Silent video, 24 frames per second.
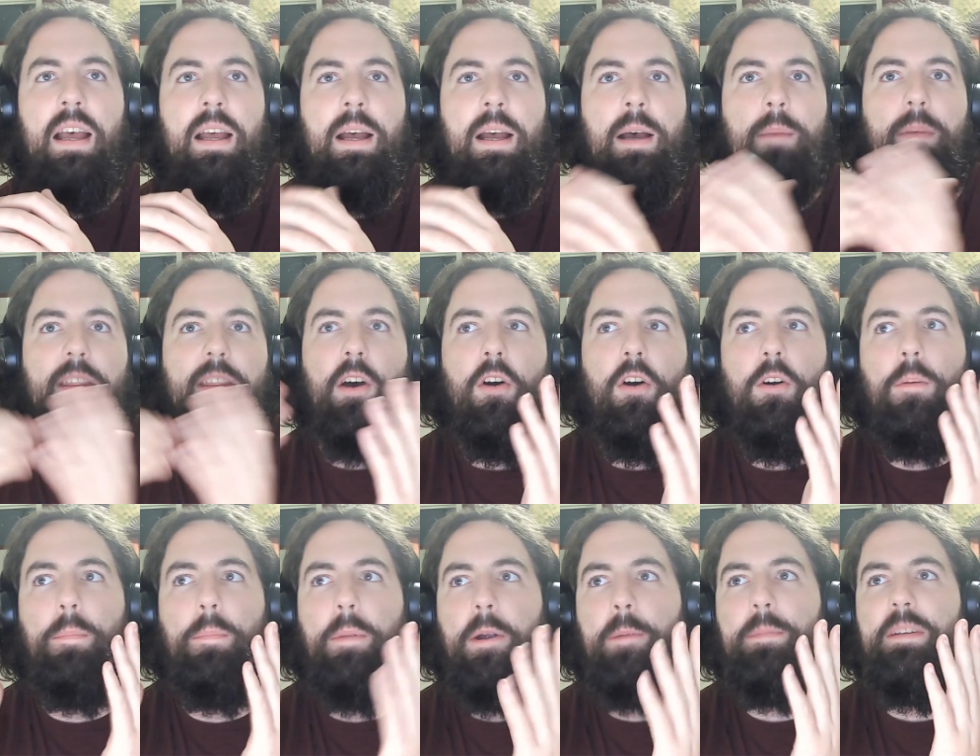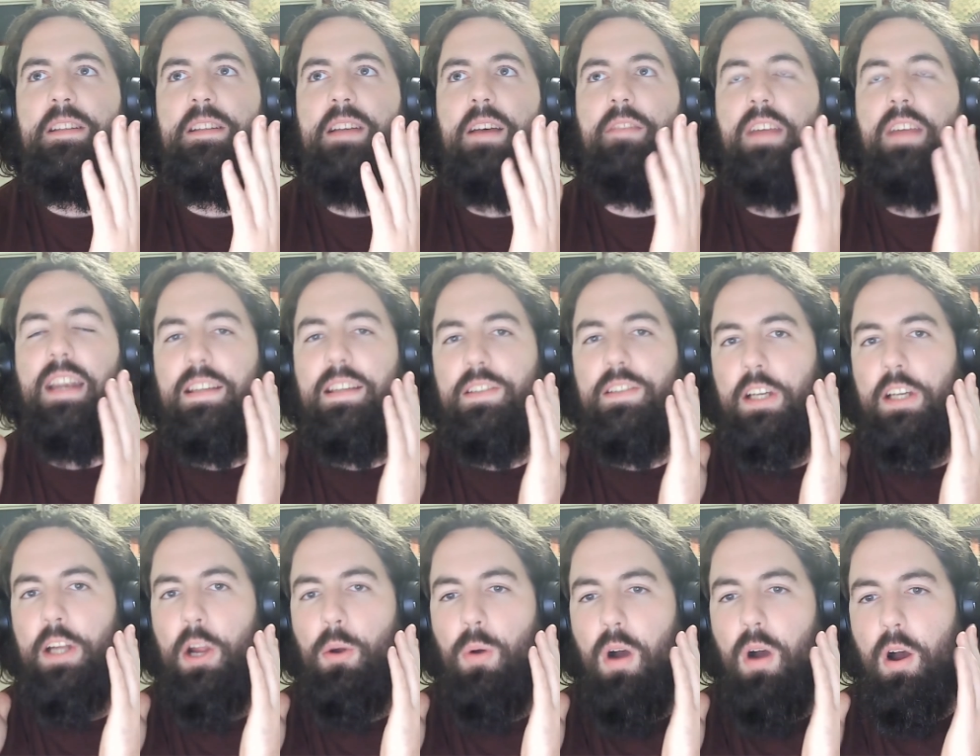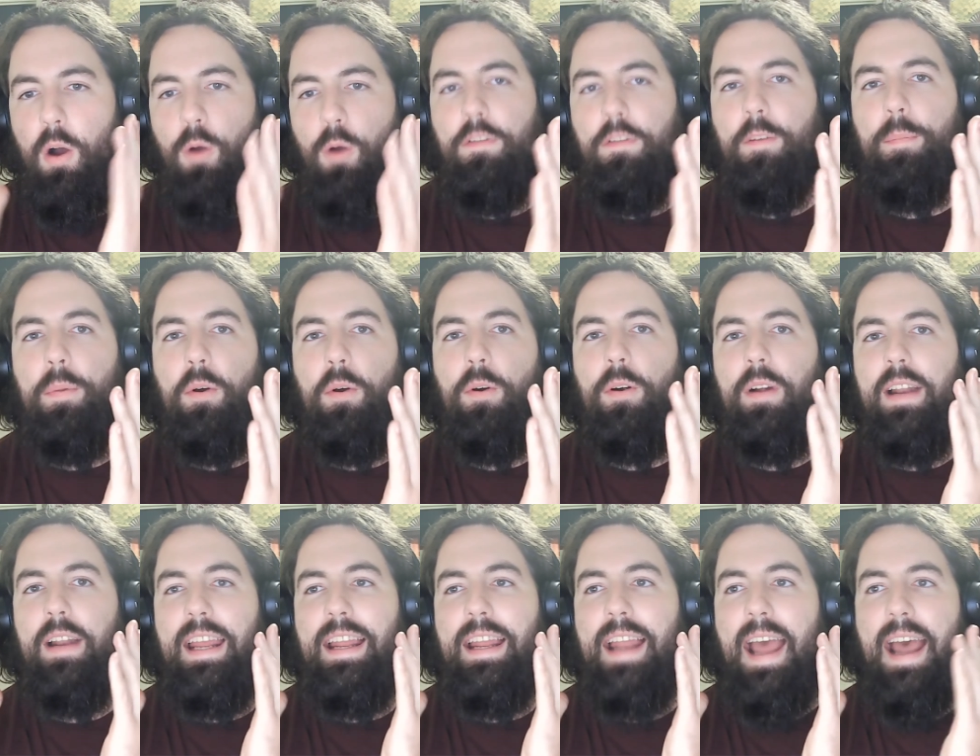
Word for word: But the whole purpose of it is to go overboard and